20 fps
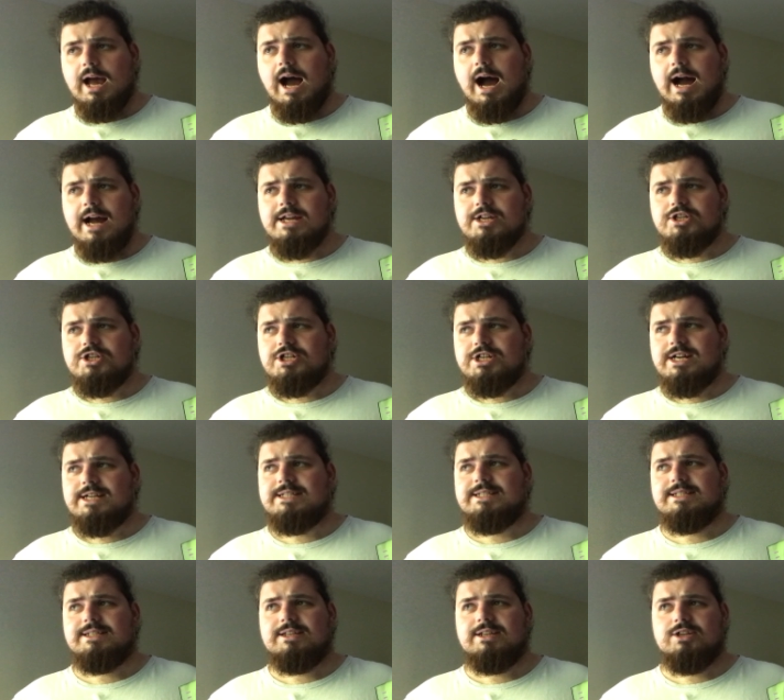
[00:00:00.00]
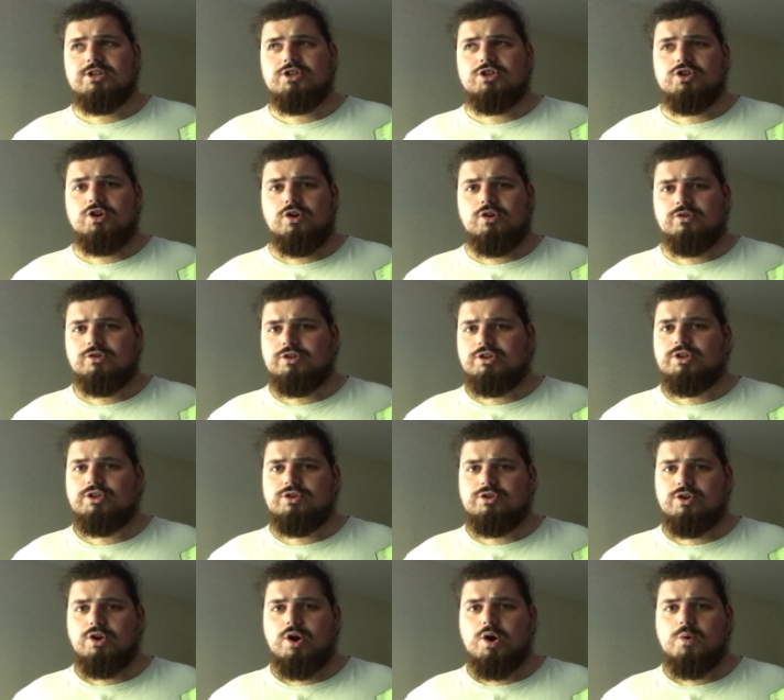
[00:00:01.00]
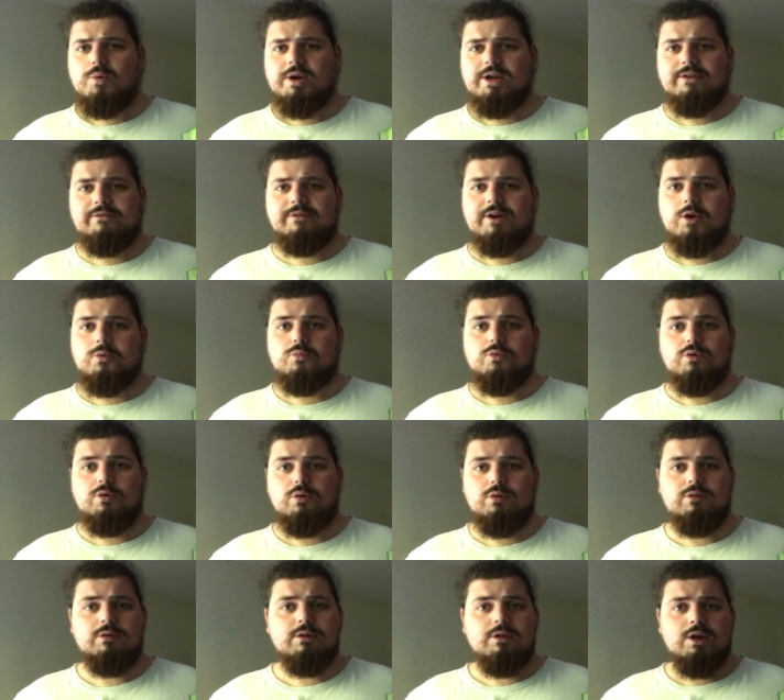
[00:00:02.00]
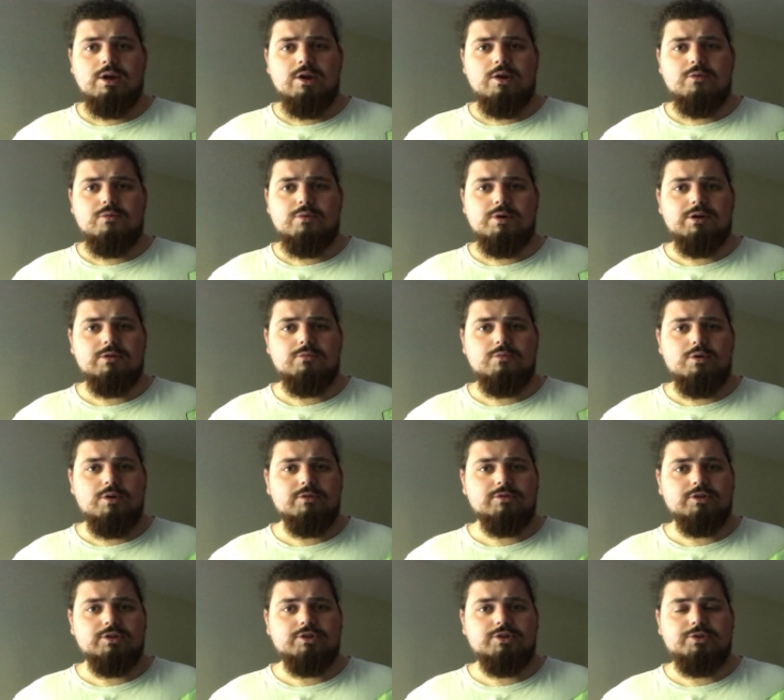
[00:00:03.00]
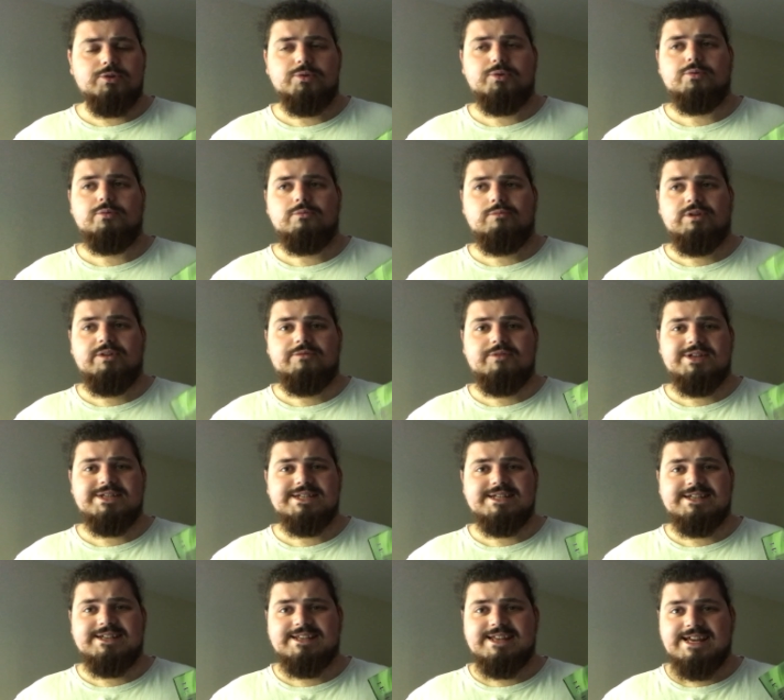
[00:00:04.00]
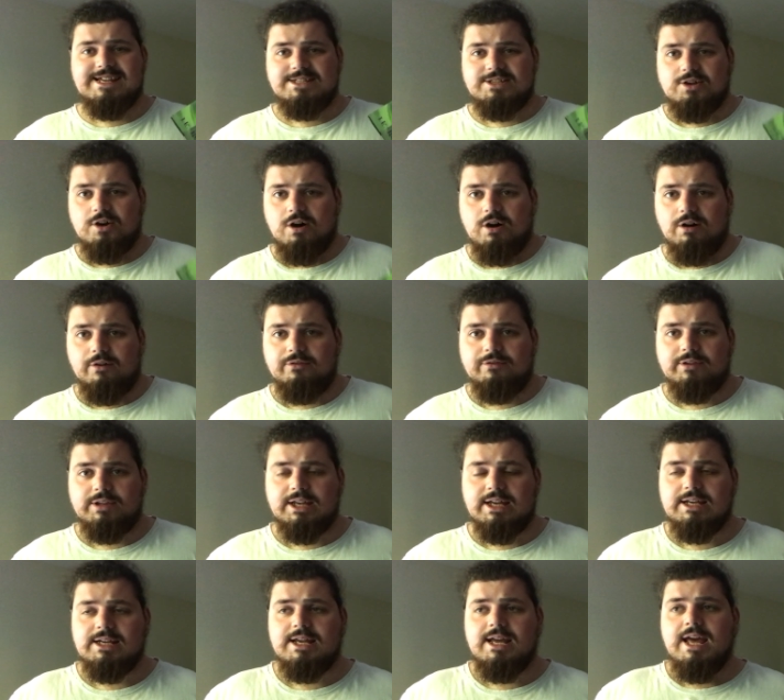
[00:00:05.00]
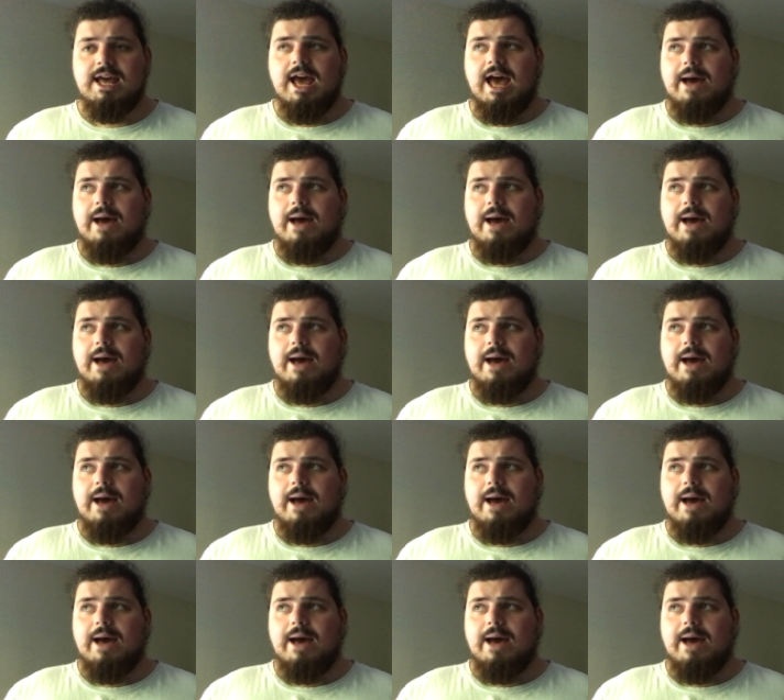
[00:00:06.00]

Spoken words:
I just don't know if I will want to revisit it as often.